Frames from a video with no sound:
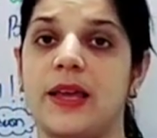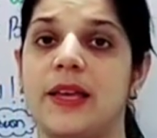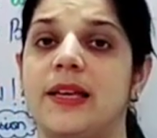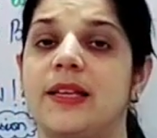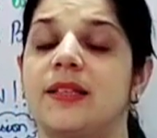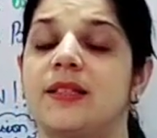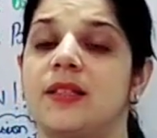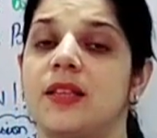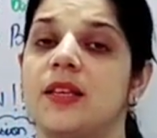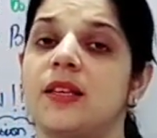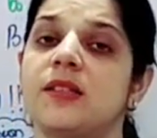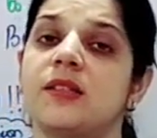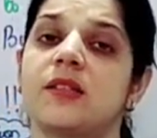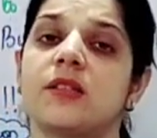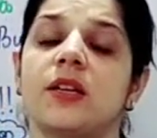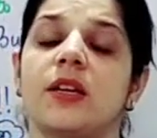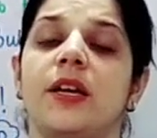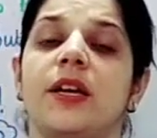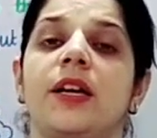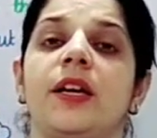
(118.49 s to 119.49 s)

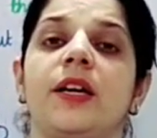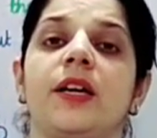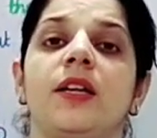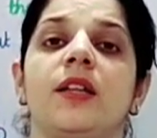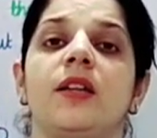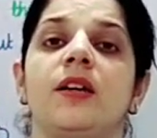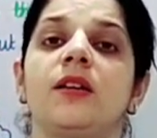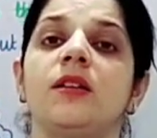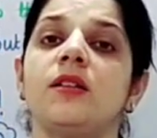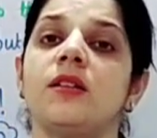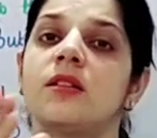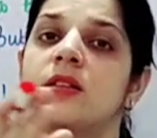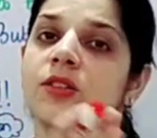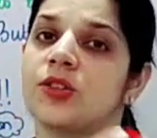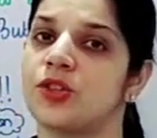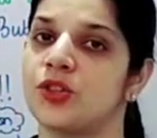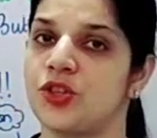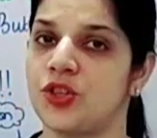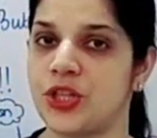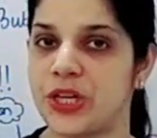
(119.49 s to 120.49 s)
exist in the
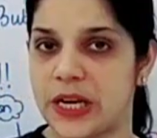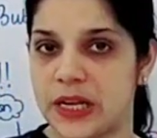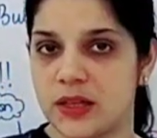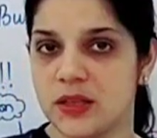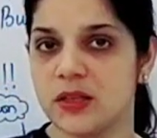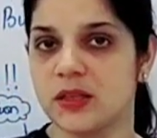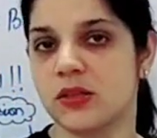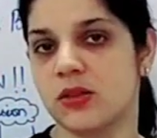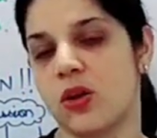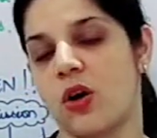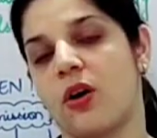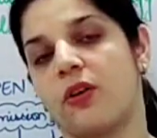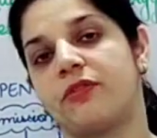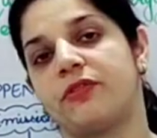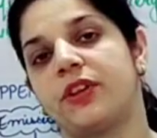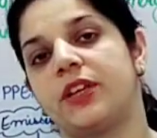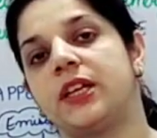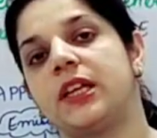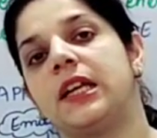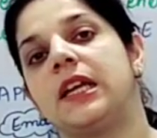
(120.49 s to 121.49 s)
shells
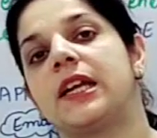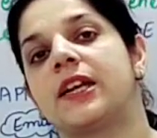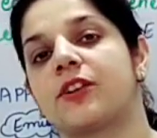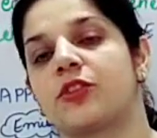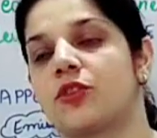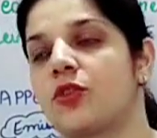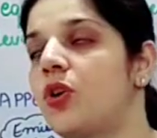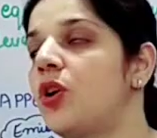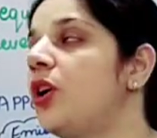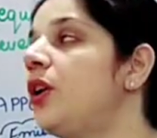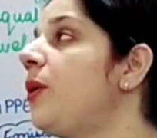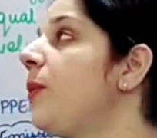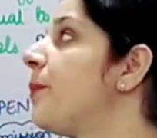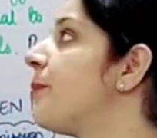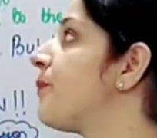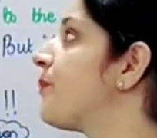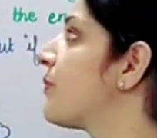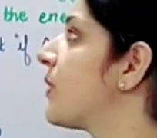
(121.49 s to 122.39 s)
of an electron.